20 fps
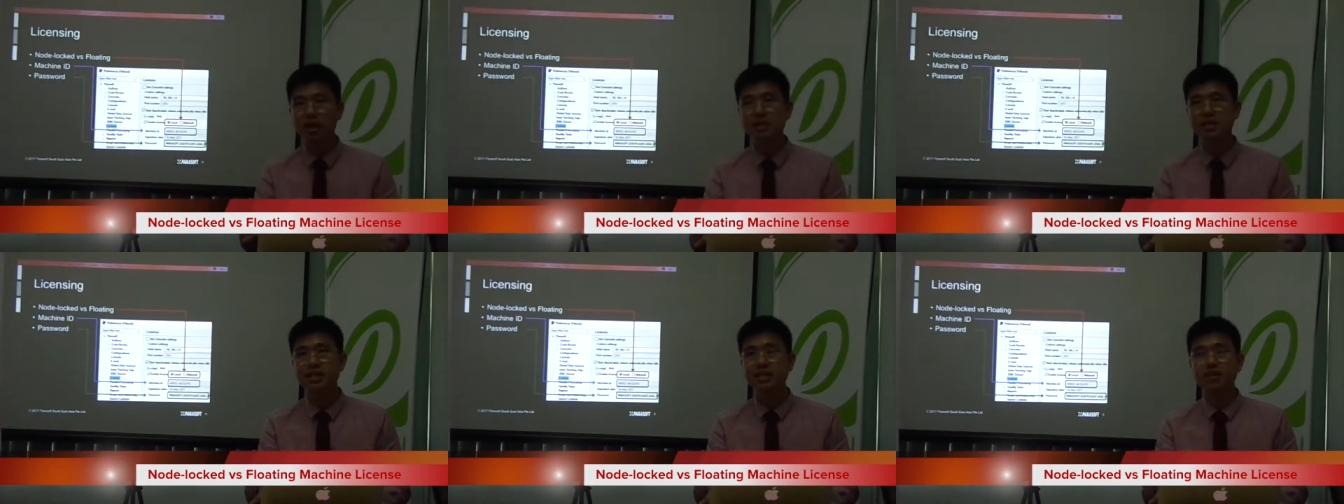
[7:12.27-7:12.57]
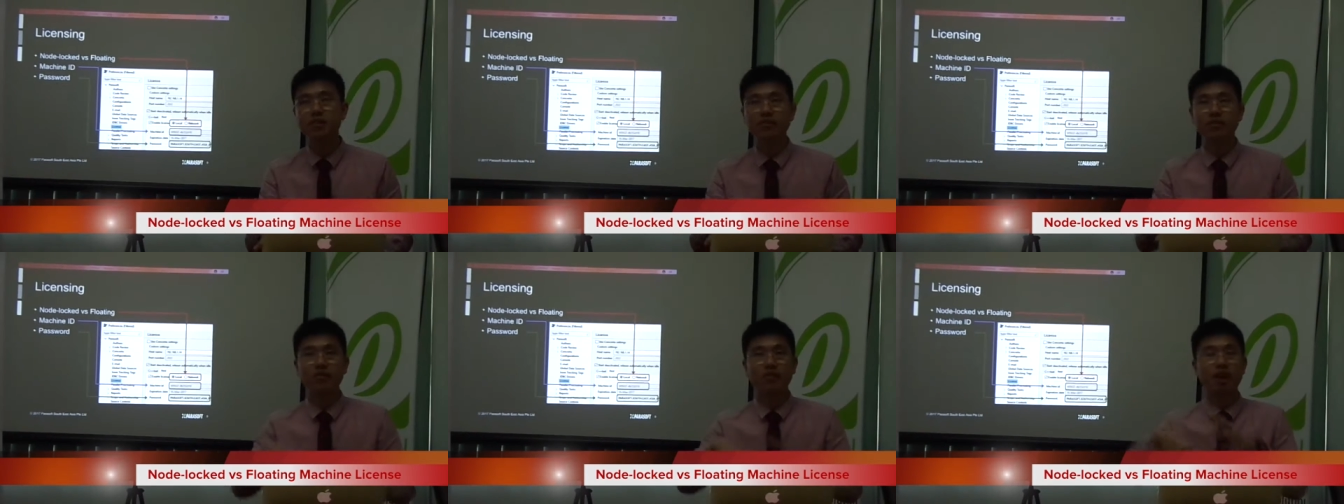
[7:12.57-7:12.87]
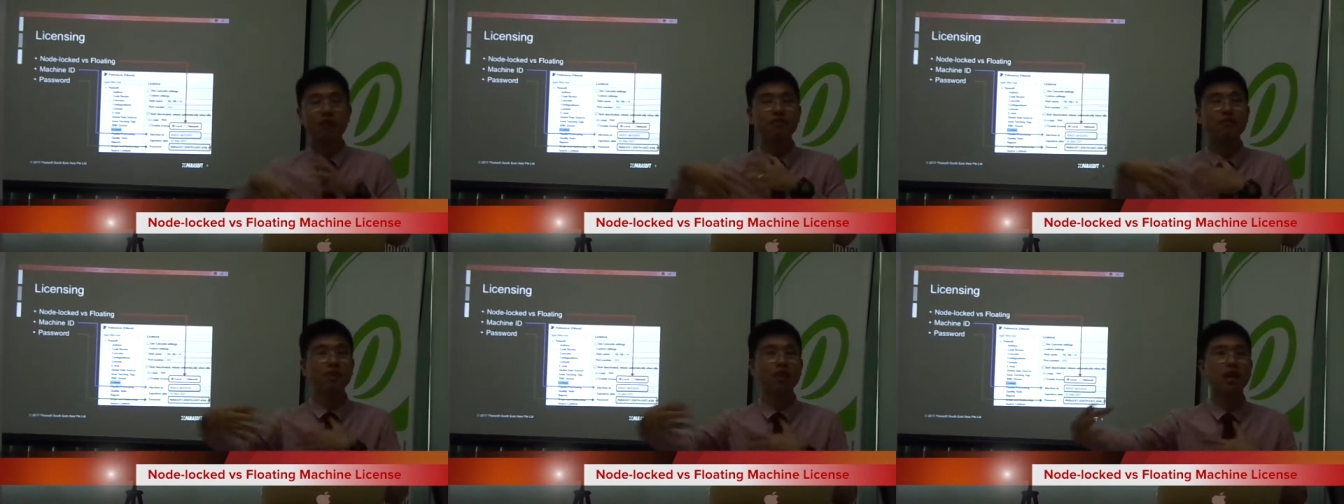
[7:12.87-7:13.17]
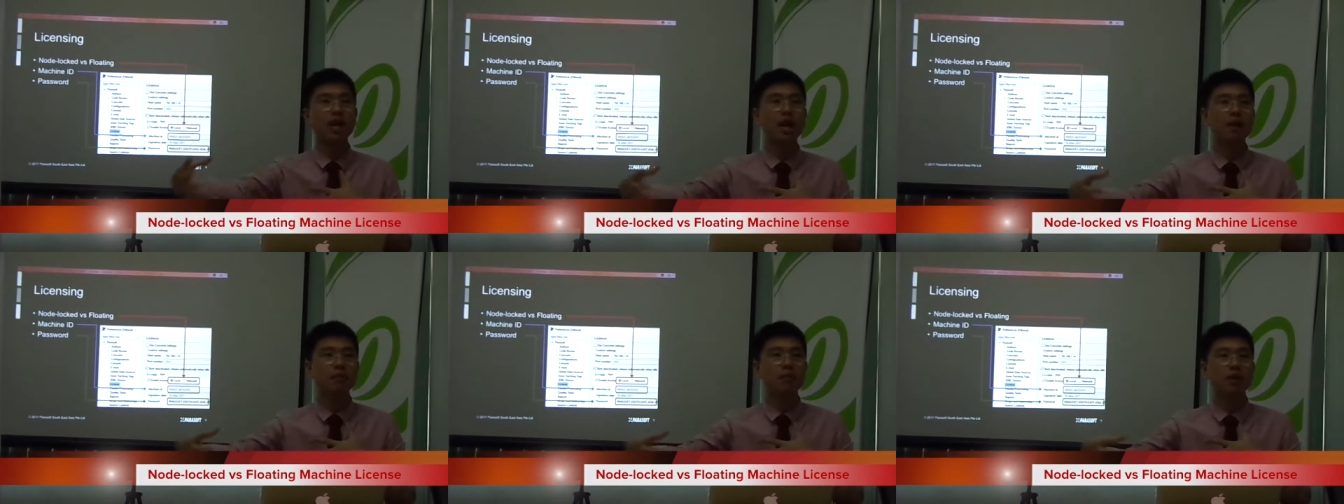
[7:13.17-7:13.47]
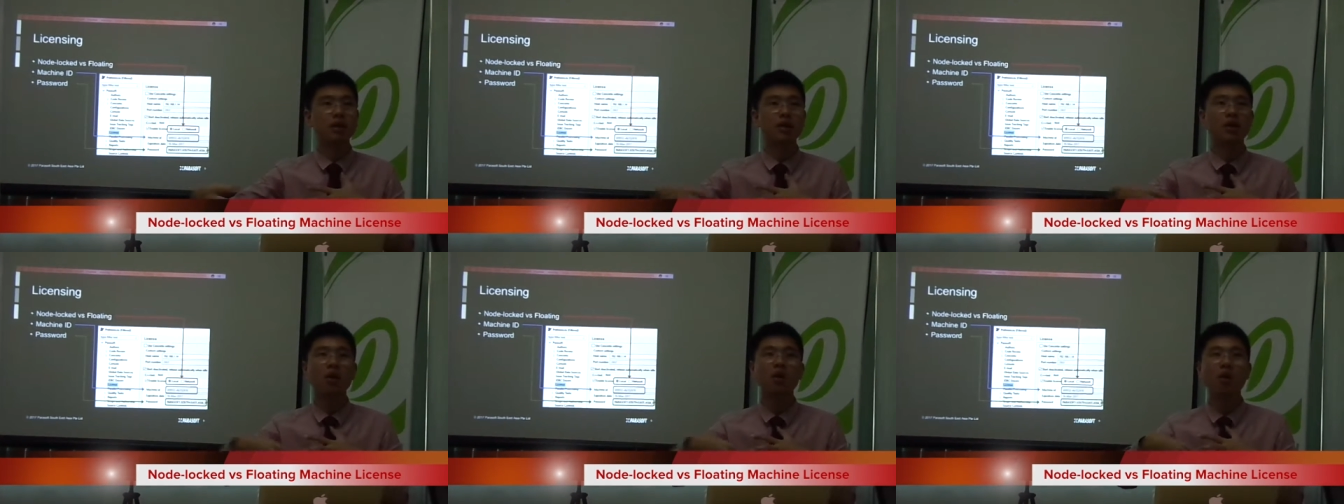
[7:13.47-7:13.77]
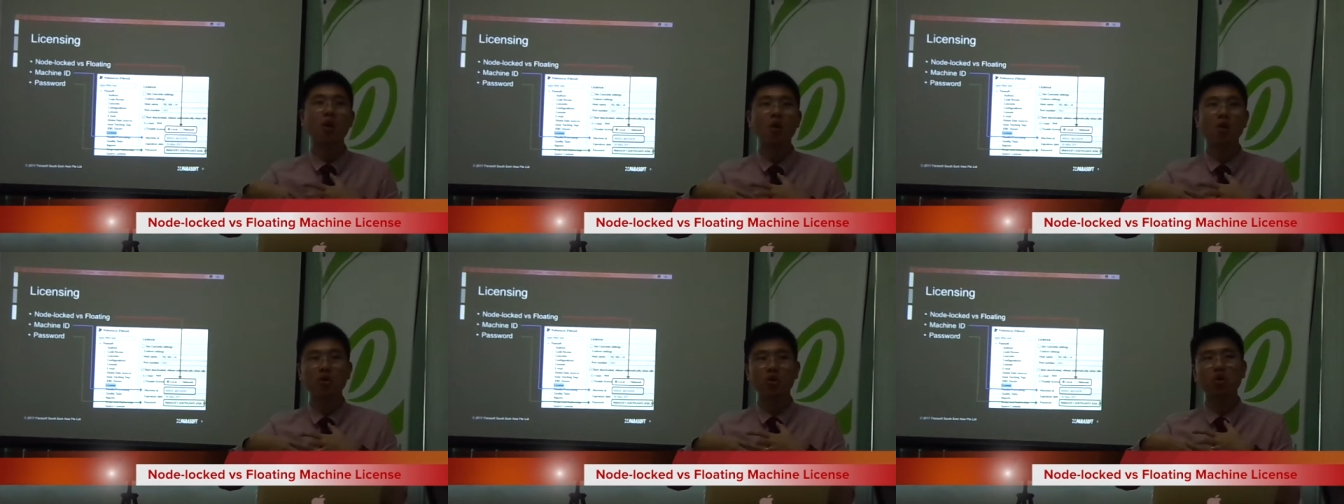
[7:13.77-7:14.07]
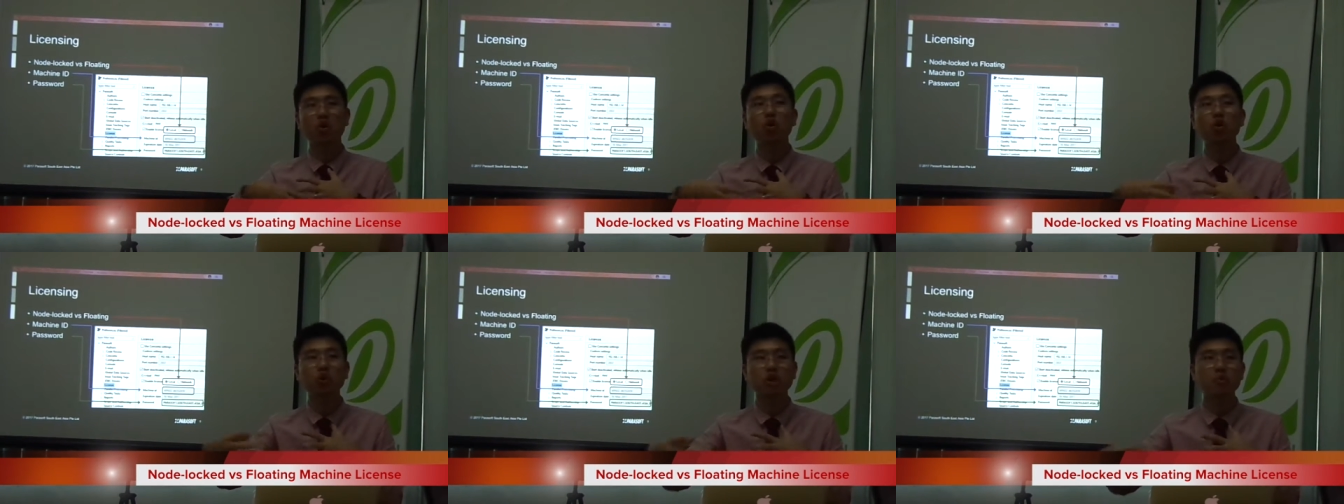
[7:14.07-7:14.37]
let's say you have a lab, you have how your
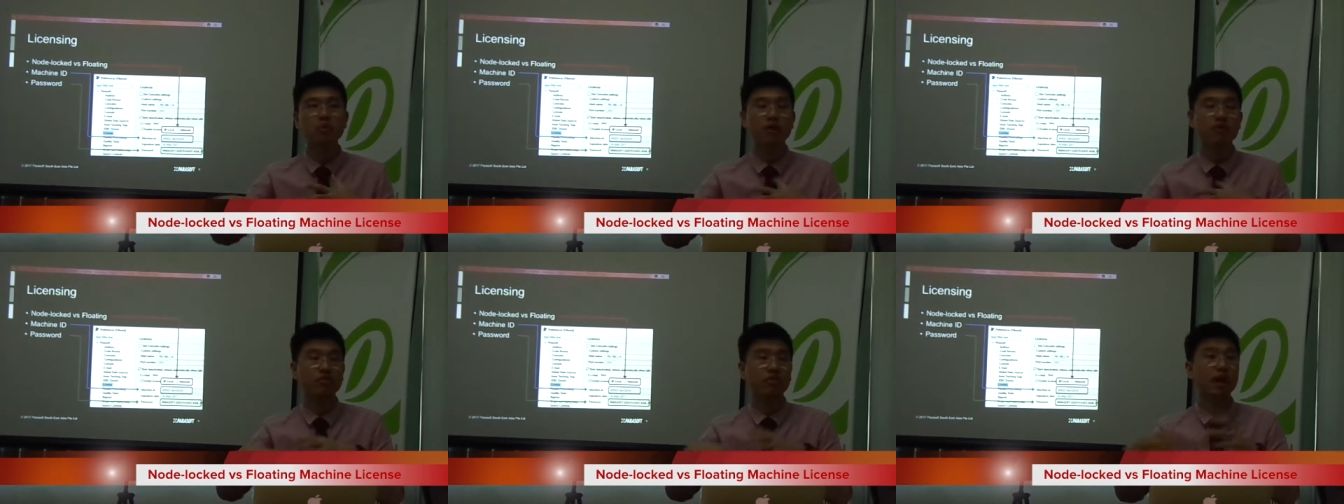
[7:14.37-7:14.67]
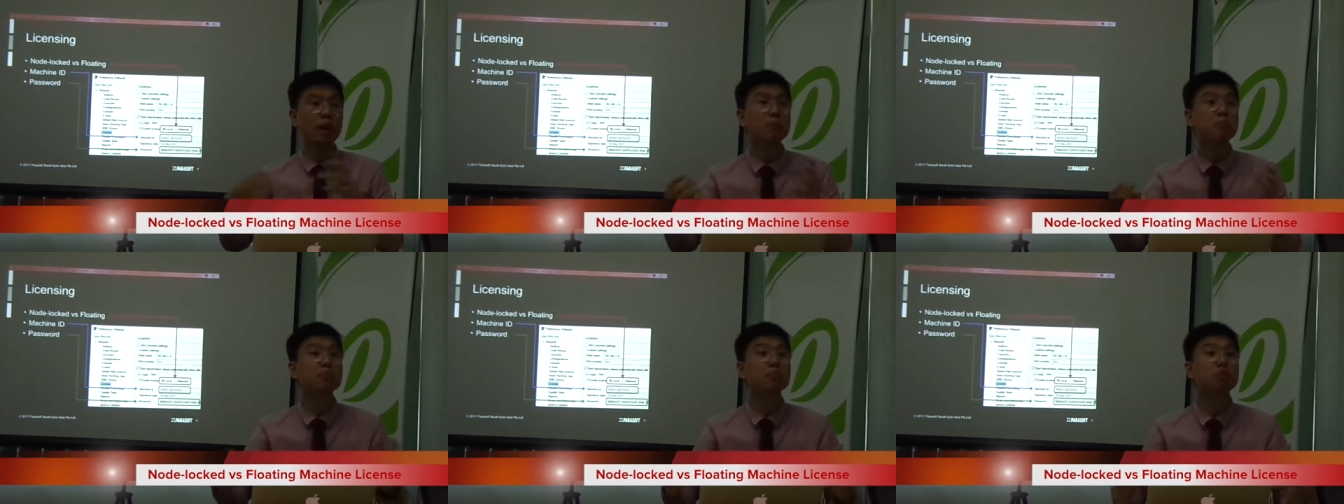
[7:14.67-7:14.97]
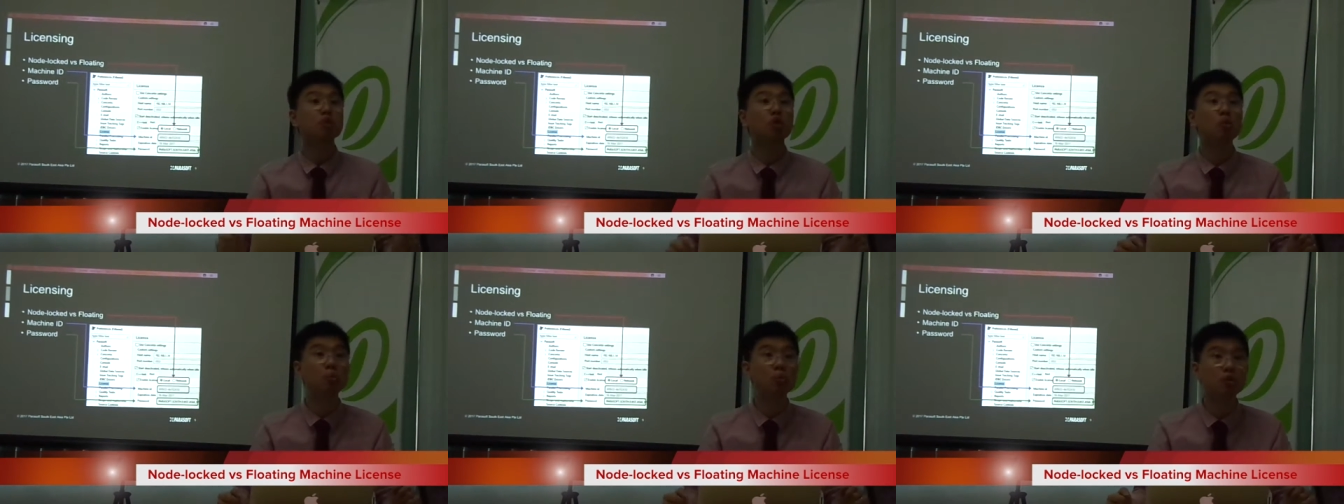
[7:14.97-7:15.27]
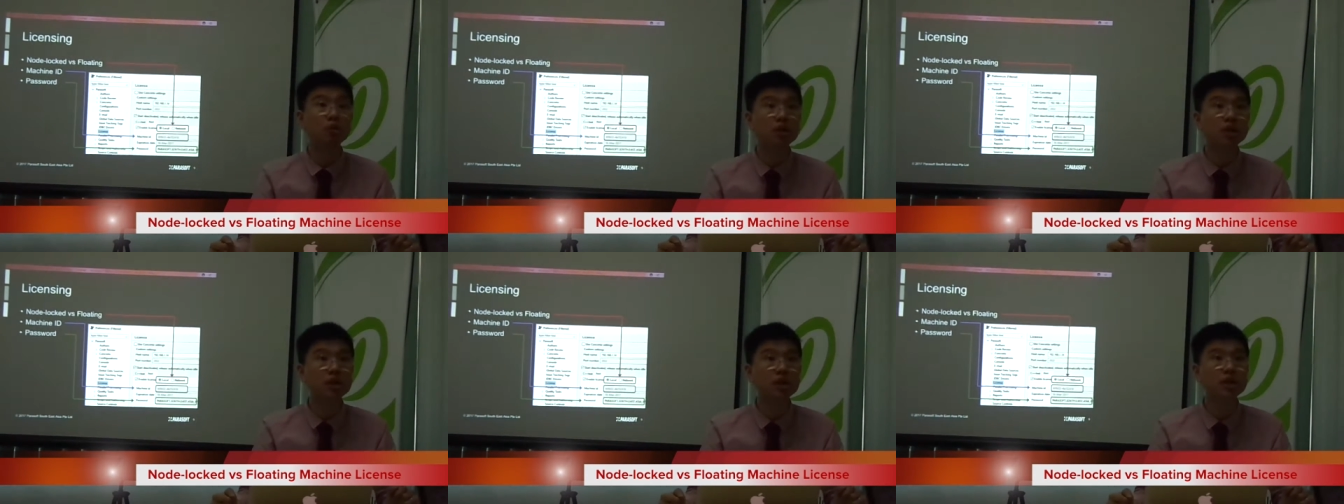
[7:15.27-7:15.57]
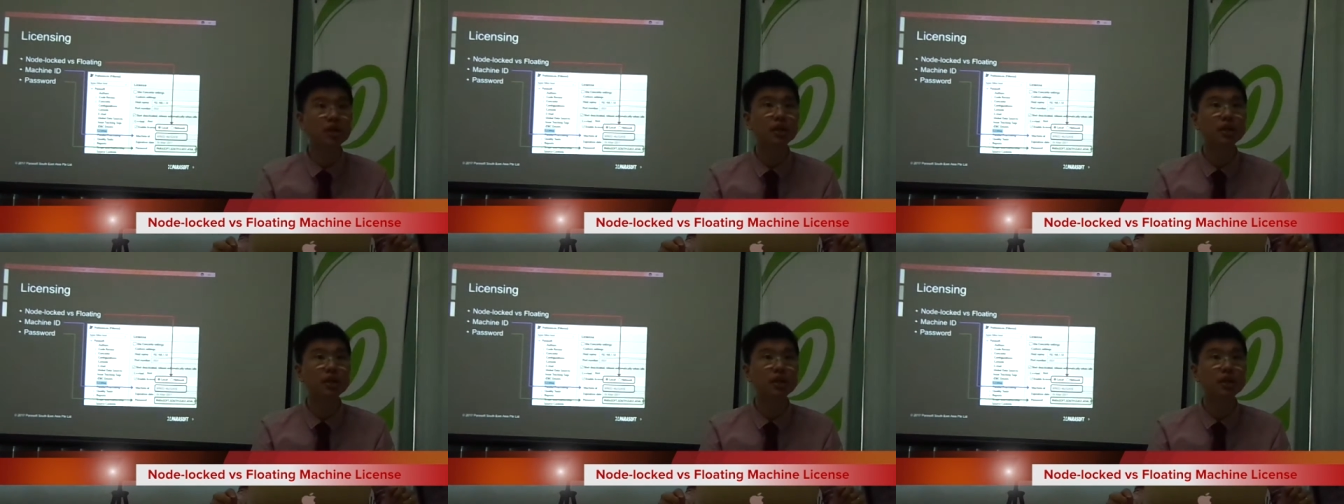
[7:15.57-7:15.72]
whole team you have 10 notebook,